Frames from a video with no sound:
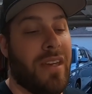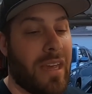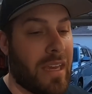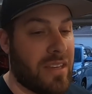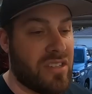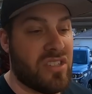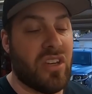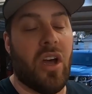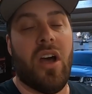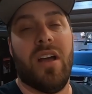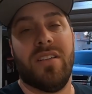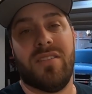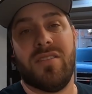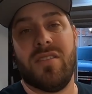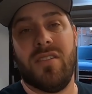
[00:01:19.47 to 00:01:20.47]

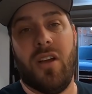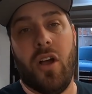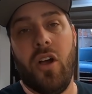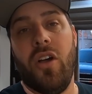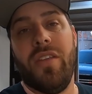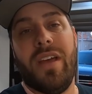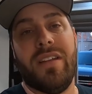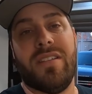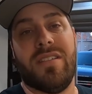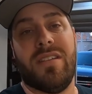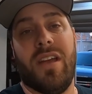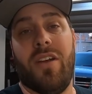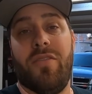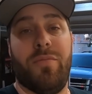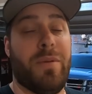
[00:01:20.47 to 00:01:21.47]
exhaust, all that
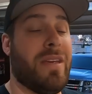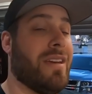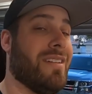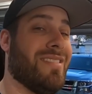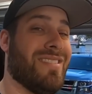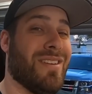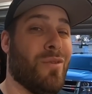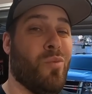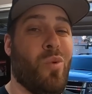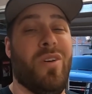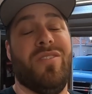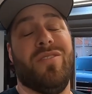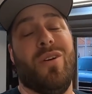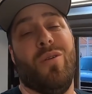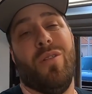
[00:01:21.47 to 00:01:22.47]
stuff, because there
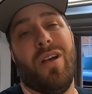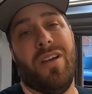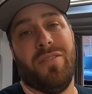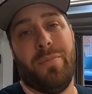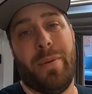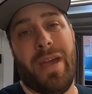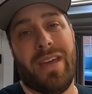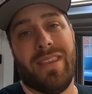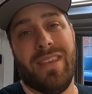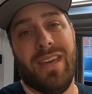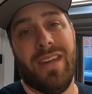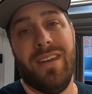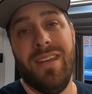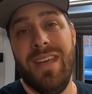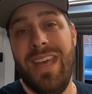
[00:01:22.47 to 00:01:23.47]
was no laws back
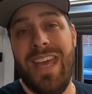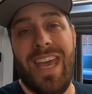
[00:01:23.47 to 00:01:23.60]
then,